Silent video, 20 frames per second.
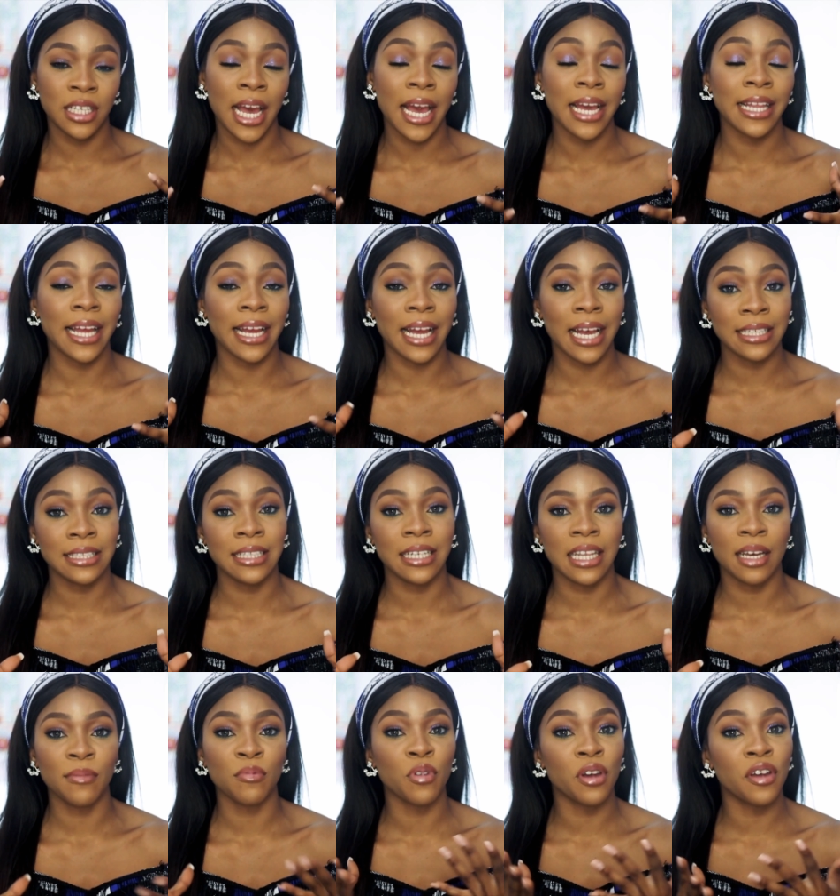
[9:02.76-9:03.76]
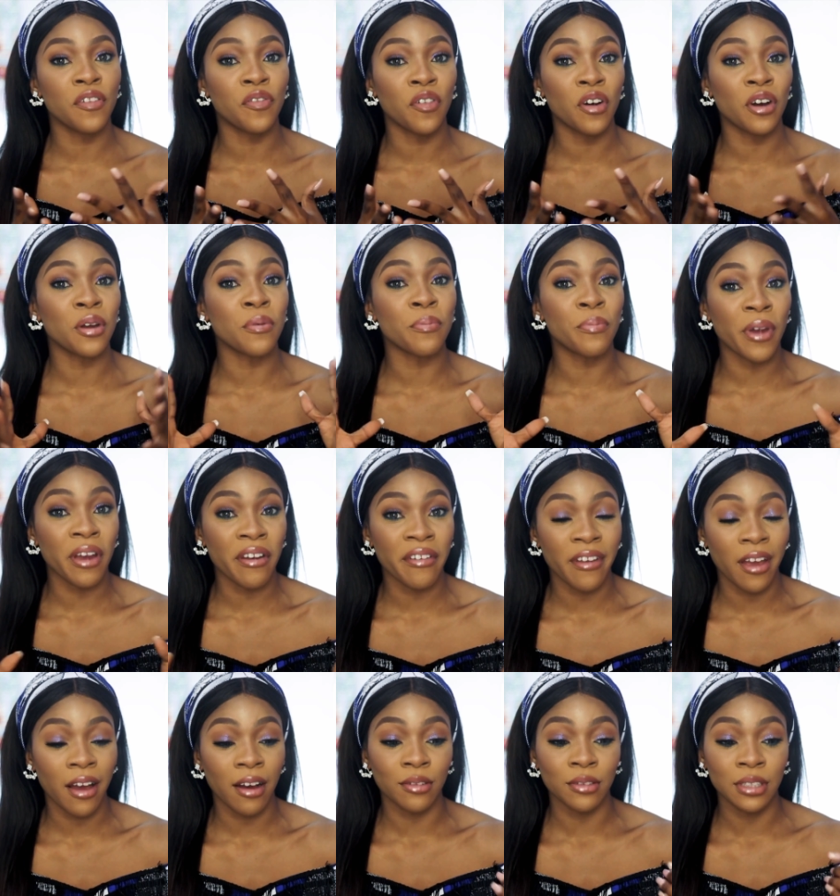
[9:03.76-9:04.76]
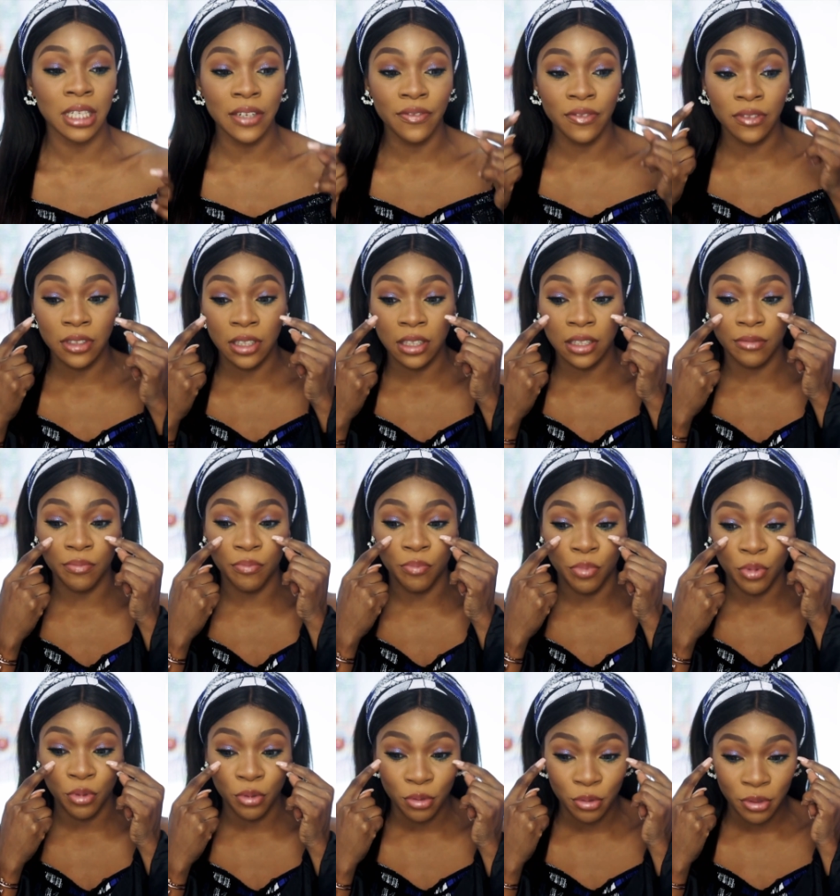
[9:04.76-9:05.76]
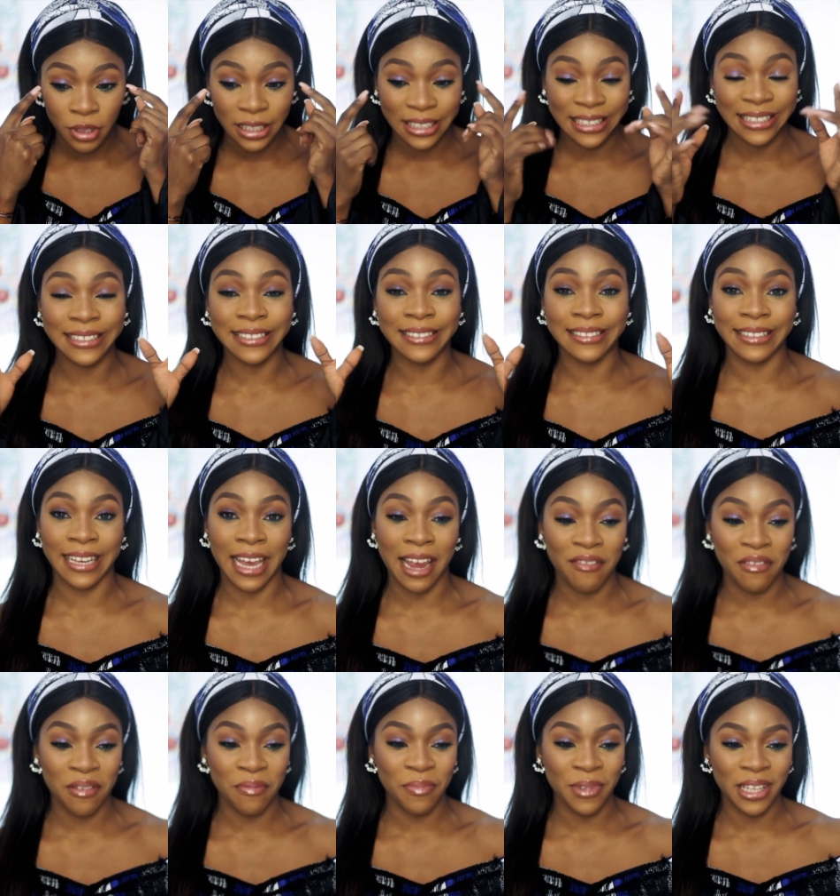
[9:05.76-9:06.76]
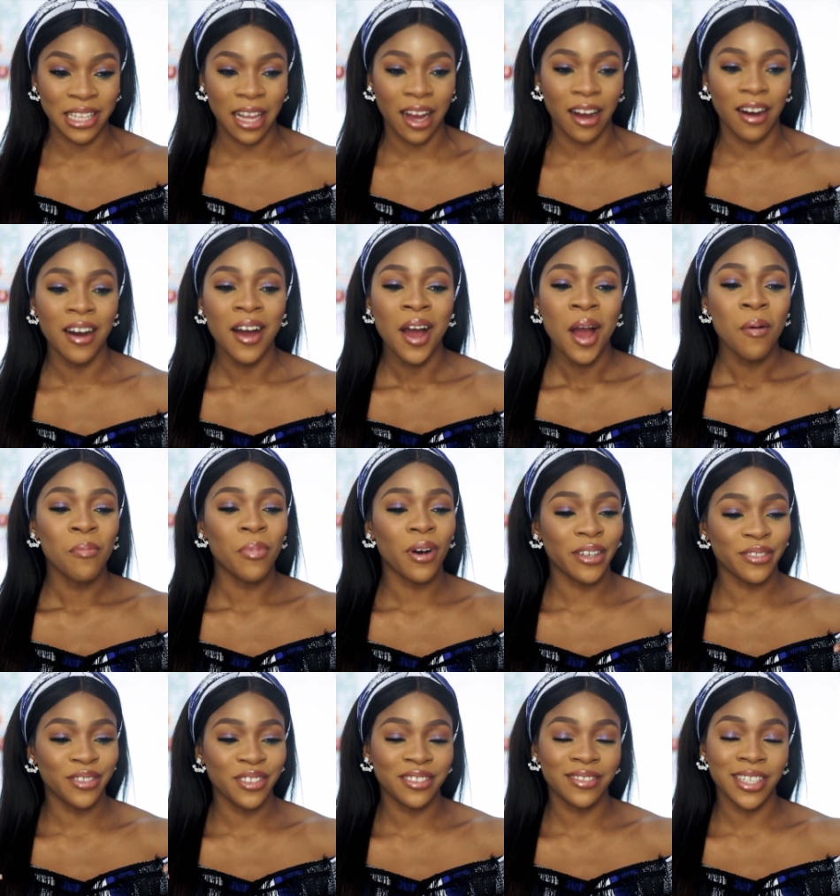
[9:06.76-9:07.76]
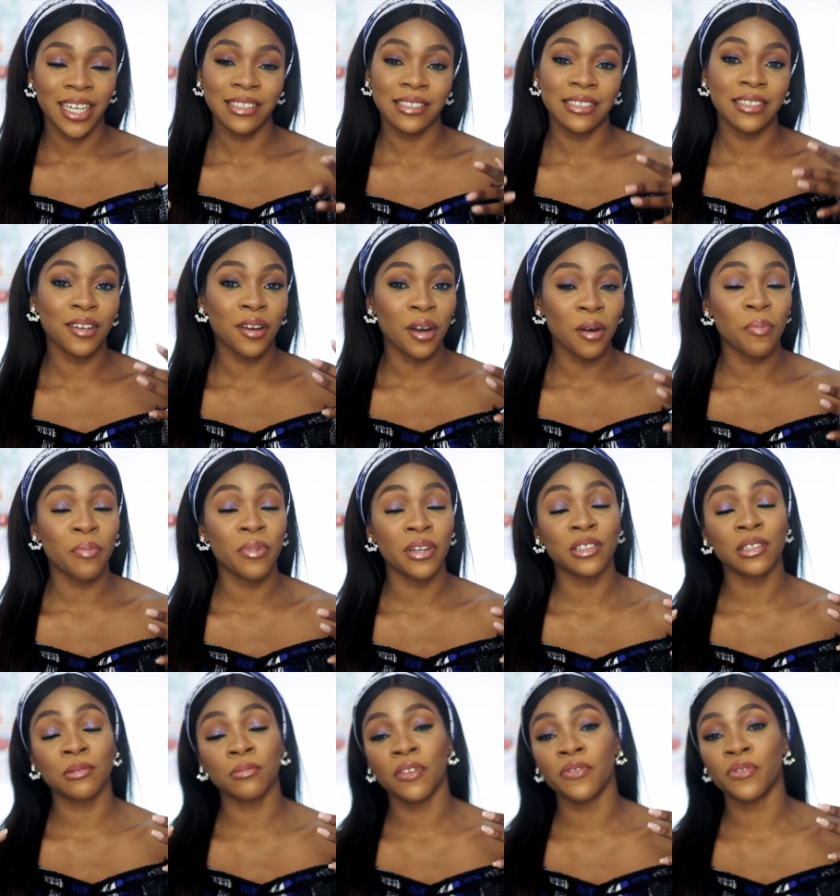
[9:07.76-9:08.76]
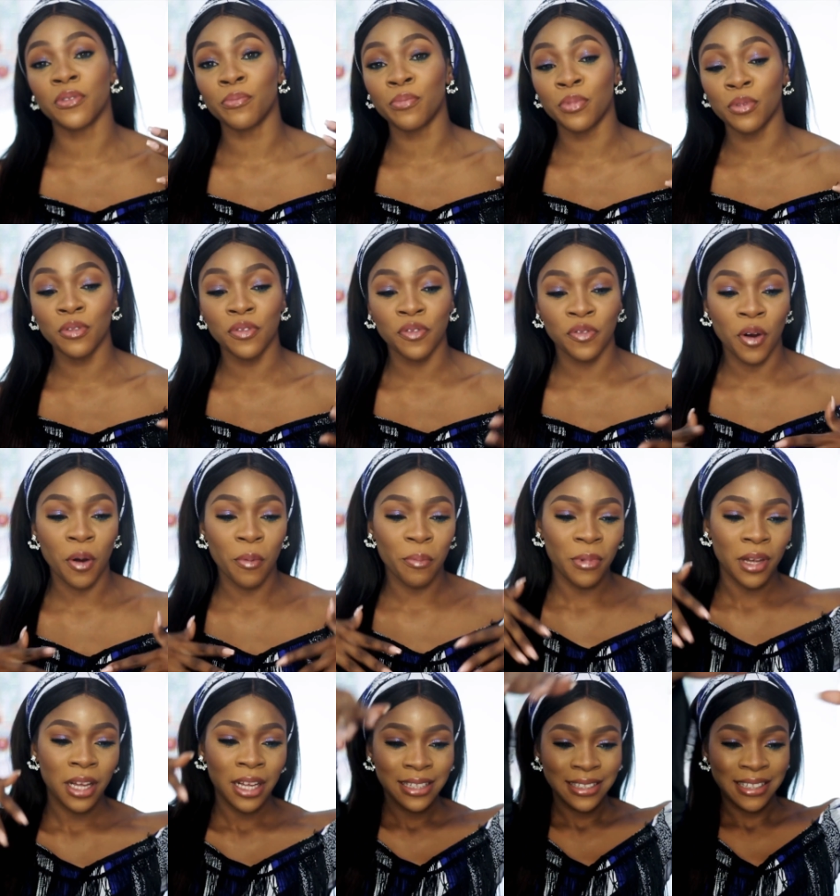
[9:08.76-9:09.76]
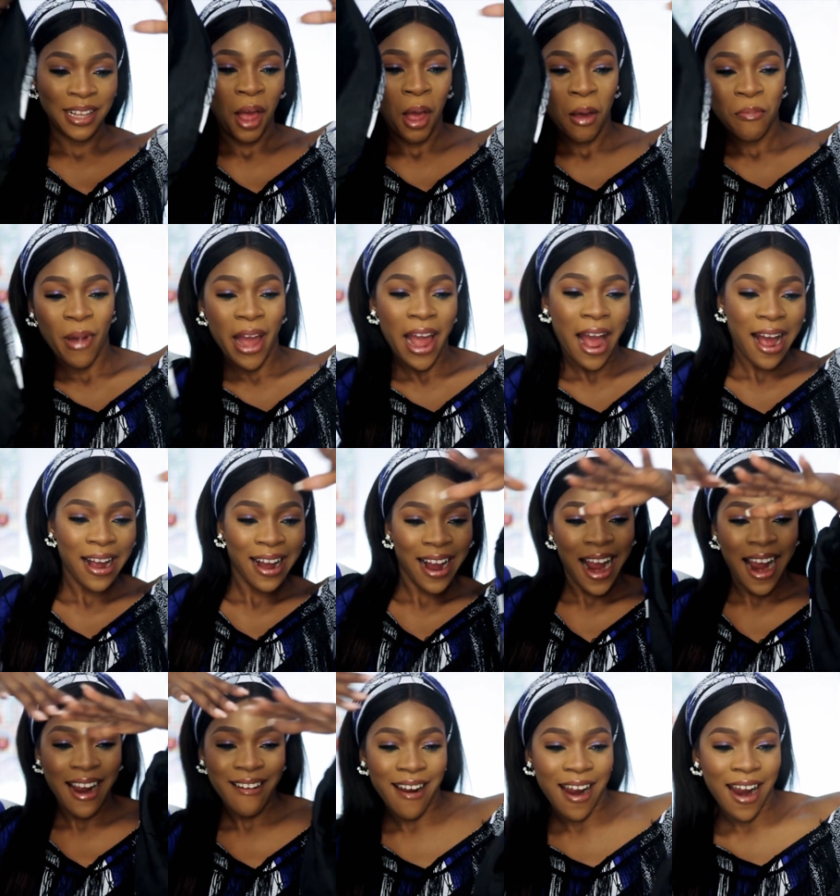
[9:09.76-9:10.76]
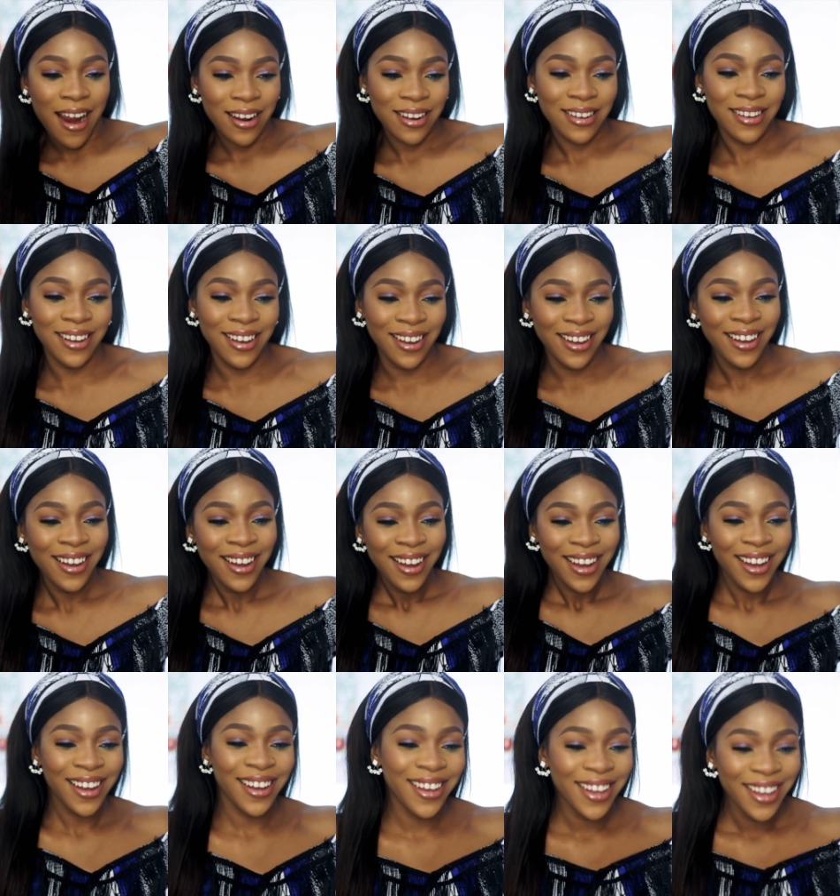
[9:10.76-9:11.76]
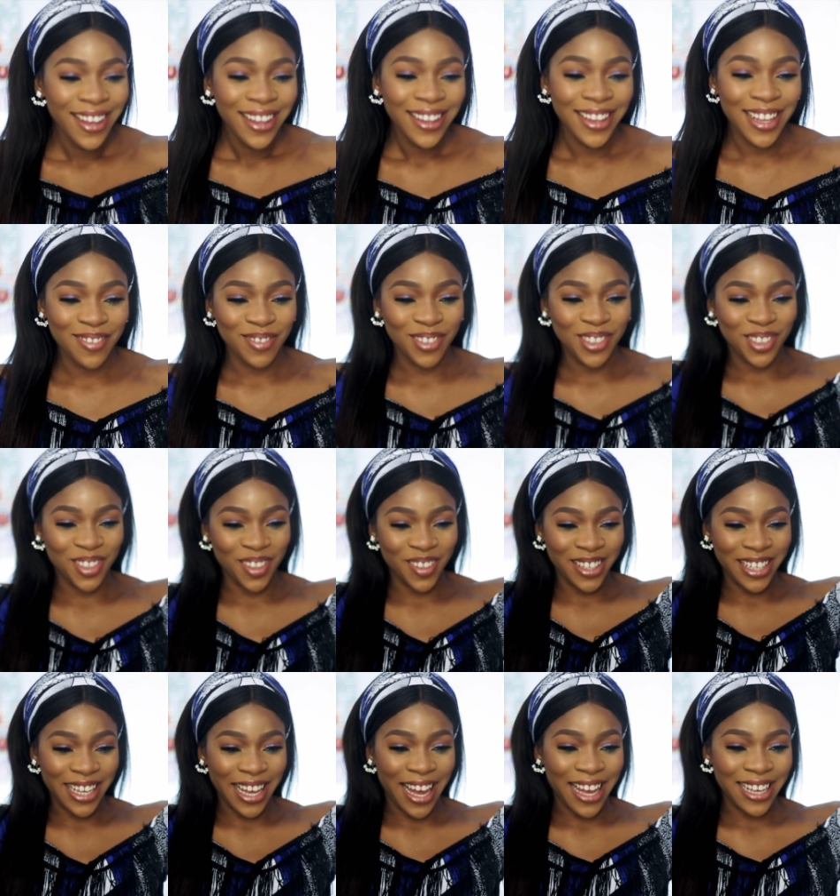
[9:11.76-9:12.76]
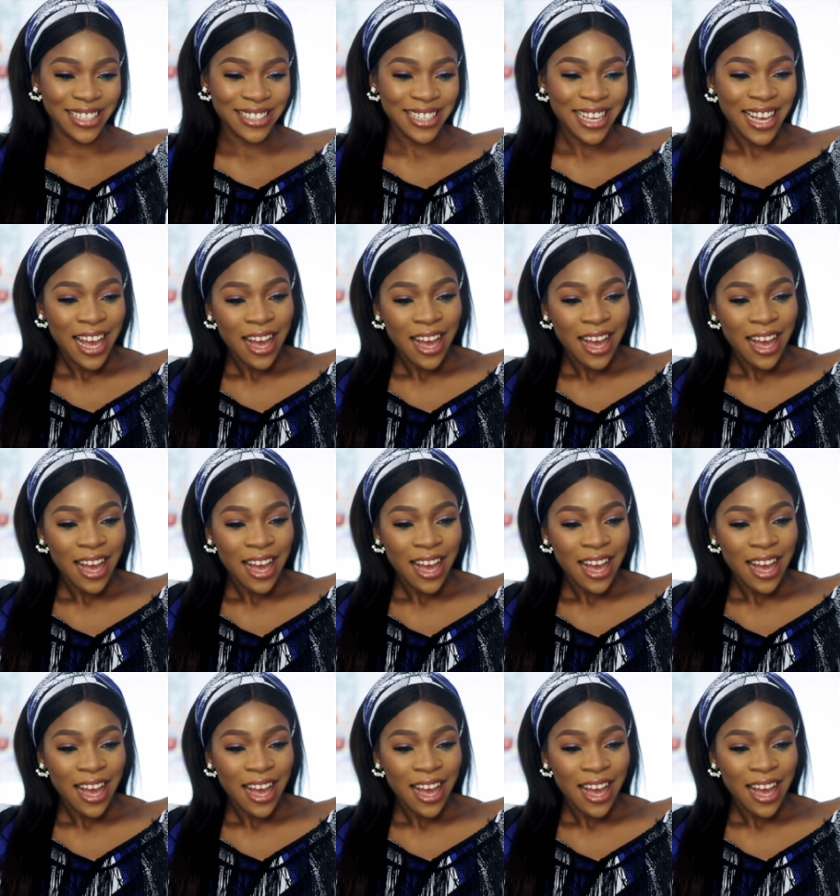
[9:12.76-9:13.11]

the eye. Like I said, I'm going for a burial. Even this blue is scaring me now, but I was just trying to incorporate some of the blue from my Ankara. Let me show you guys.